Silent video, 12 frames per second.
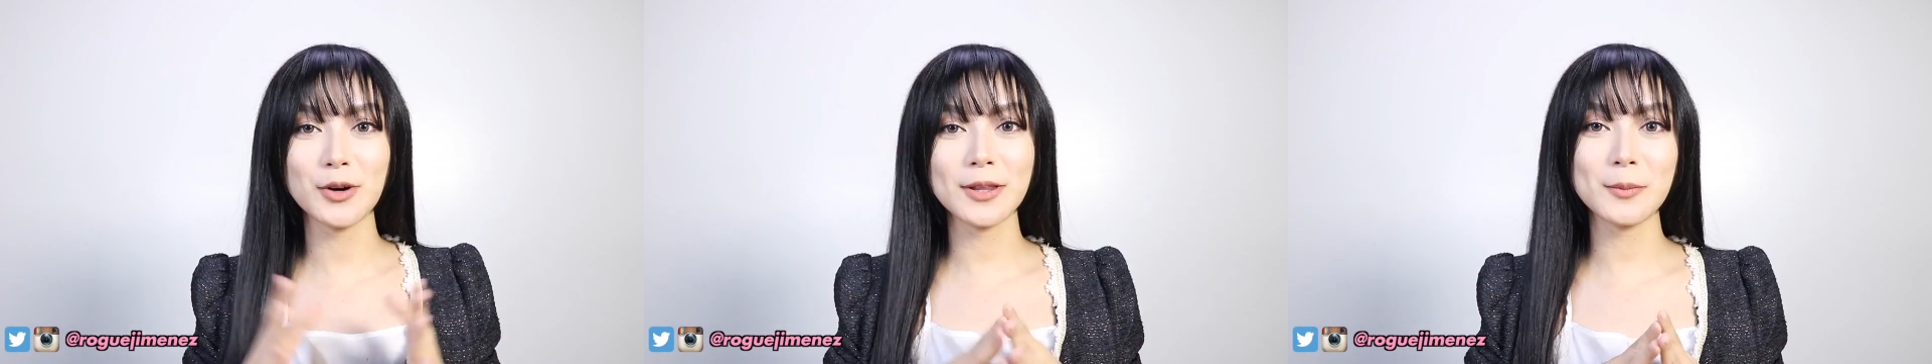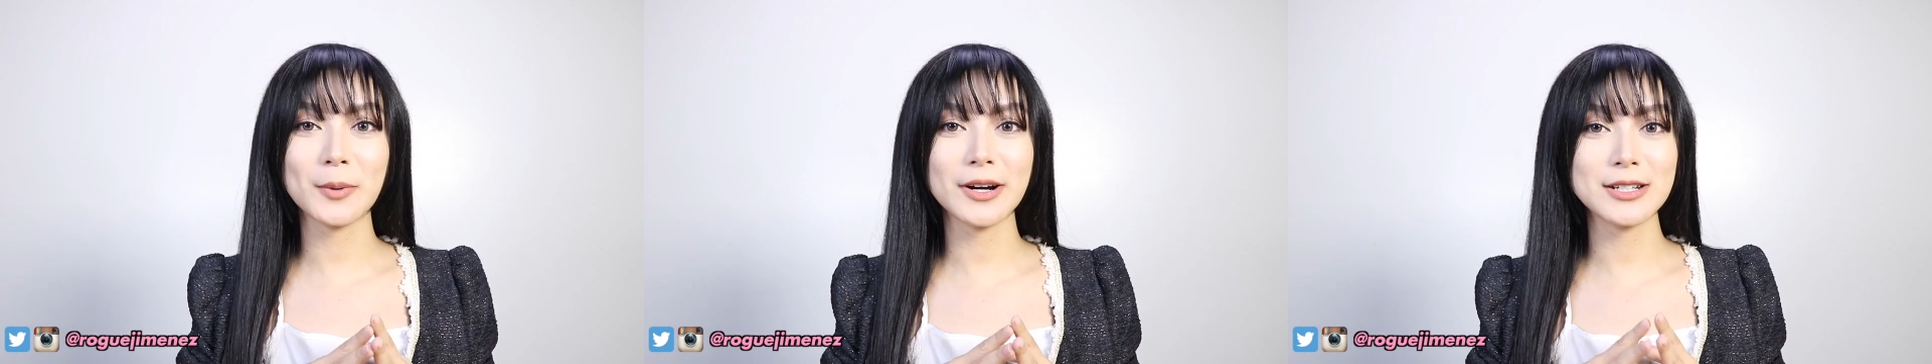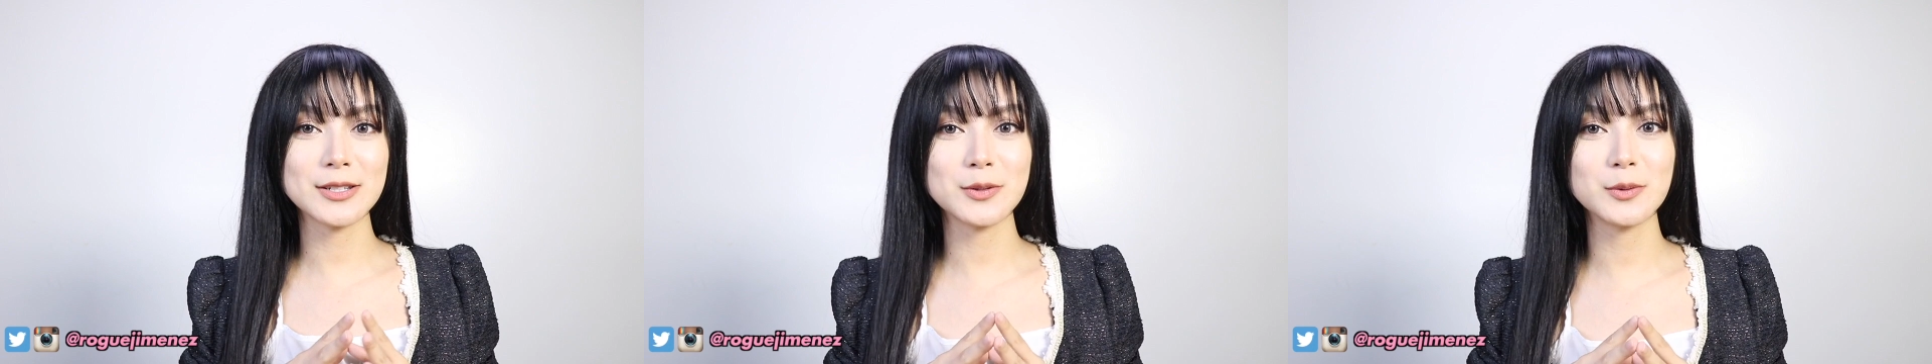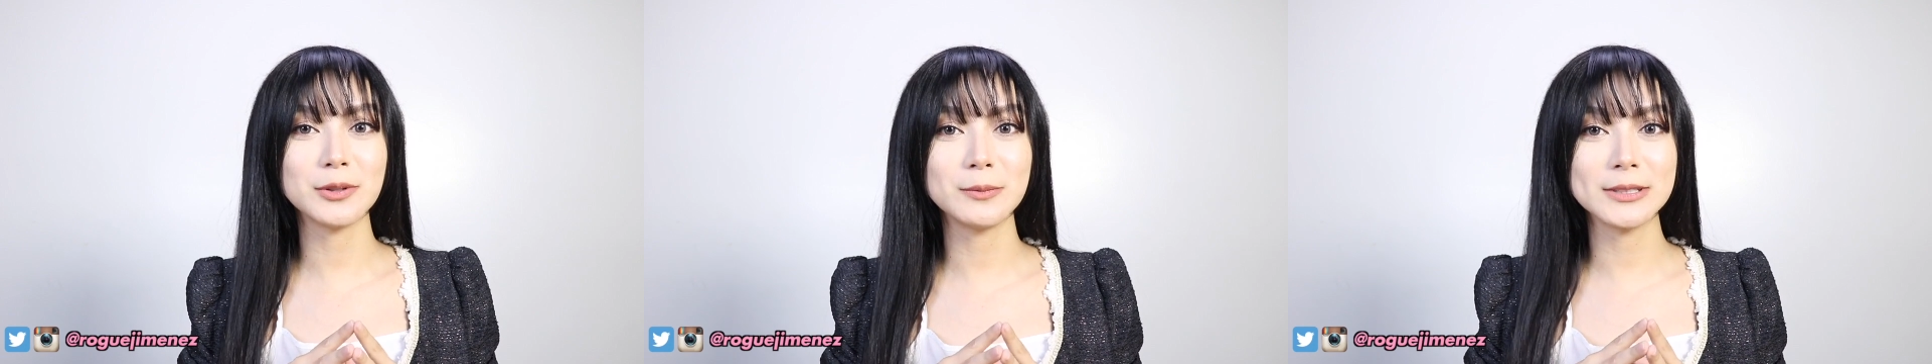For the part 2,
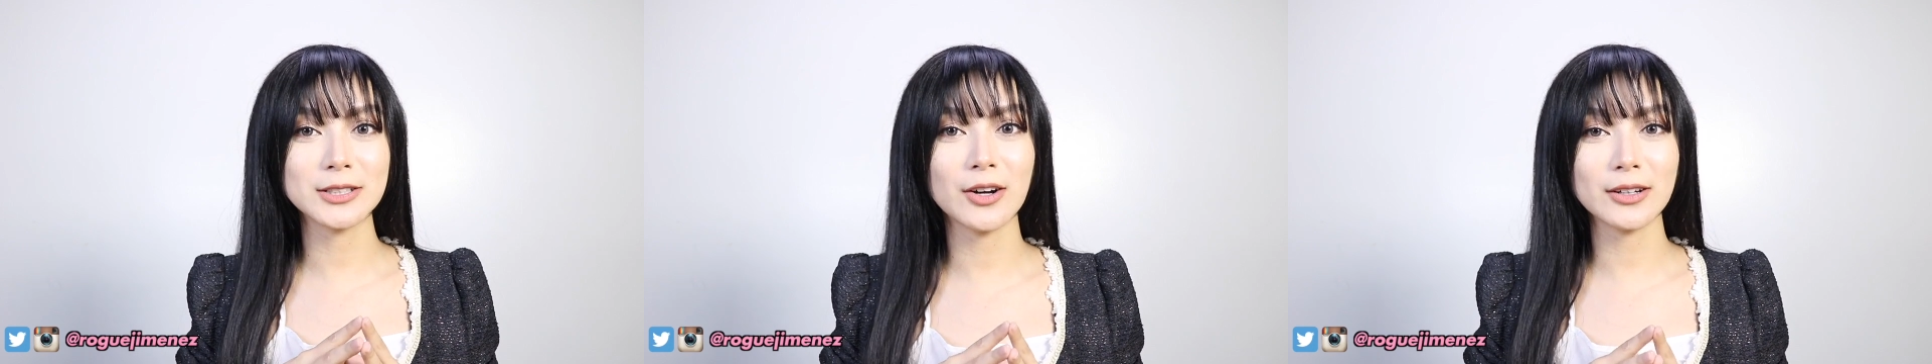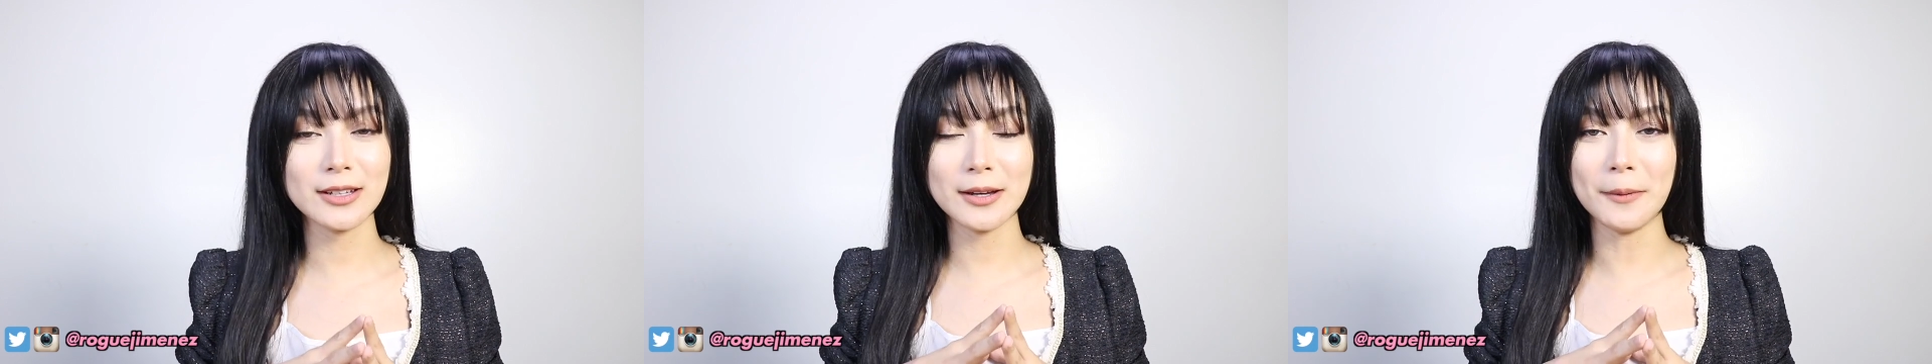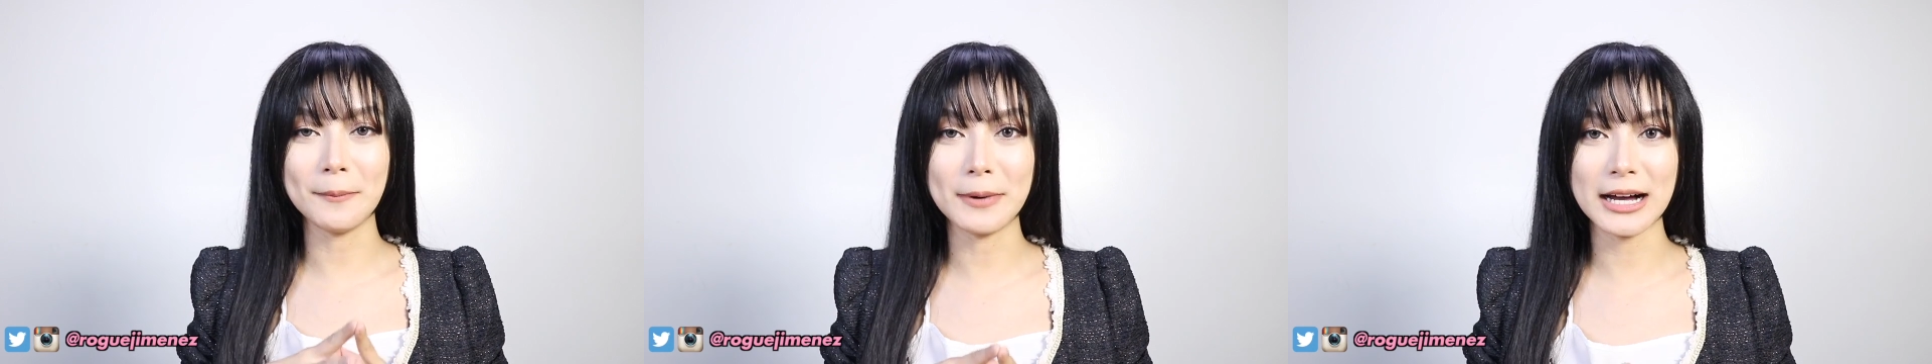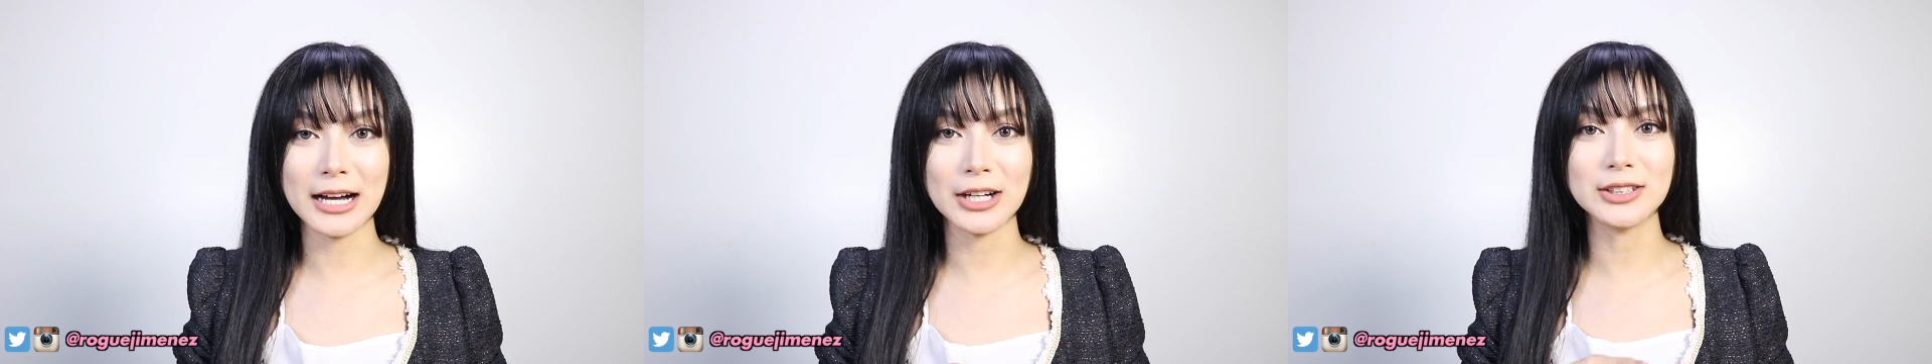we'll be talking
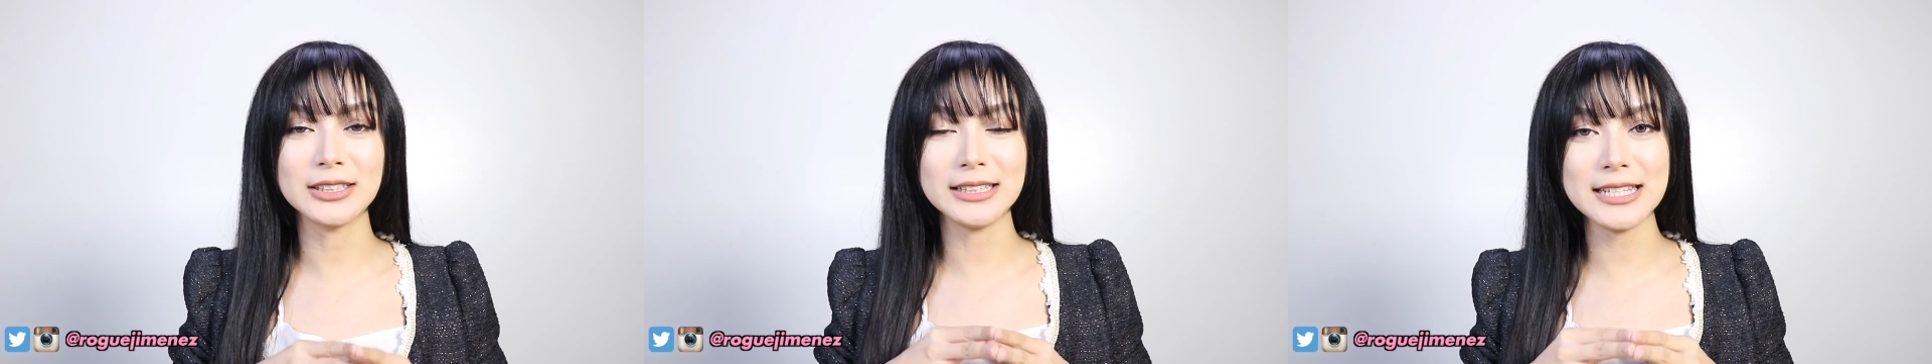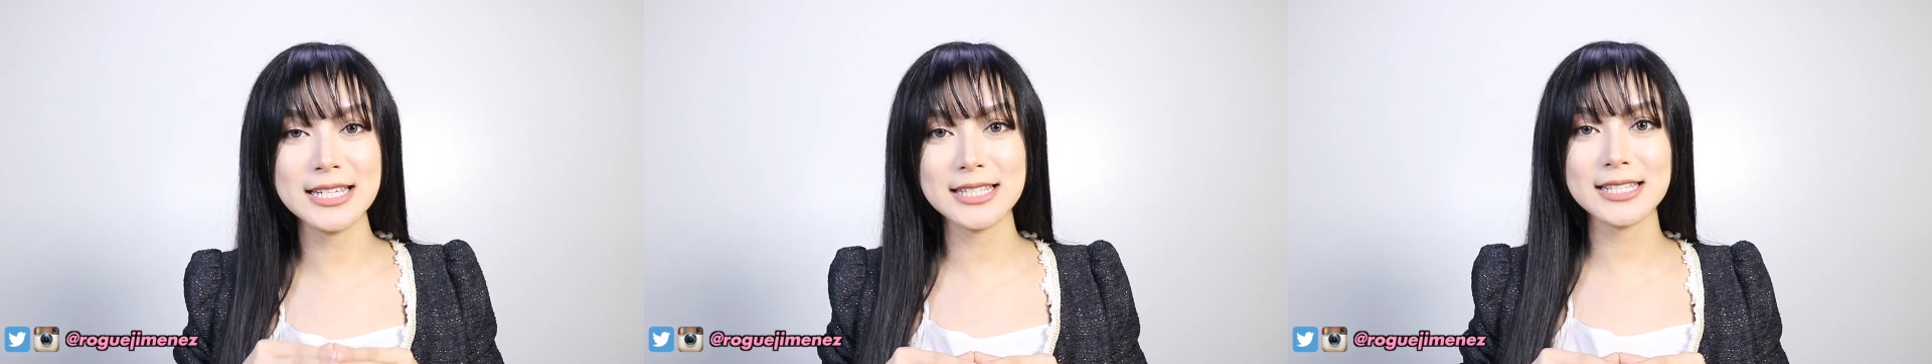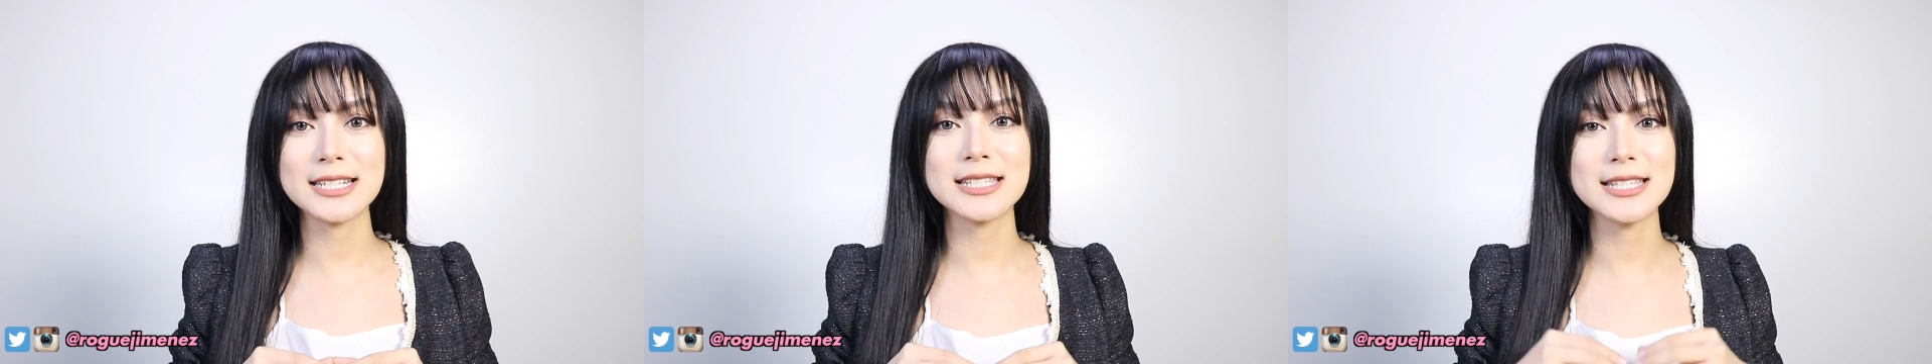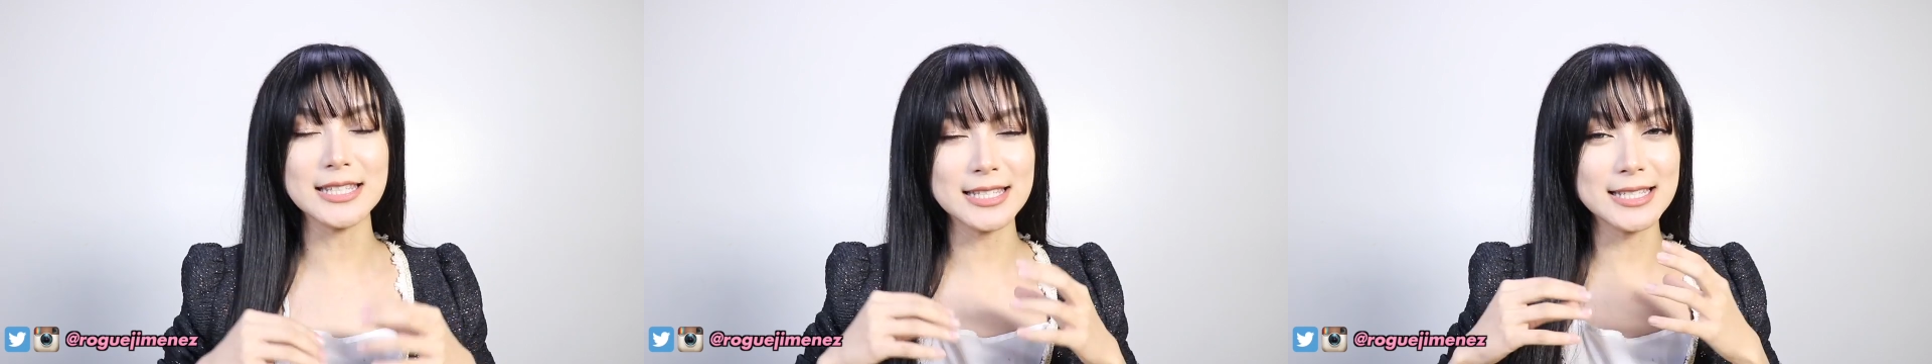about
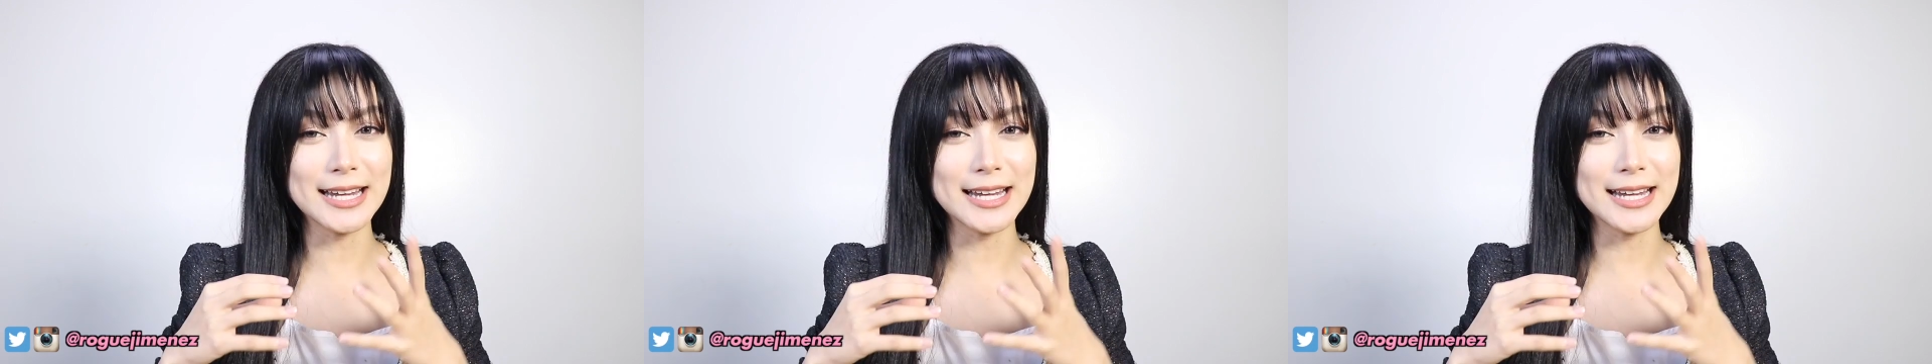Lisa's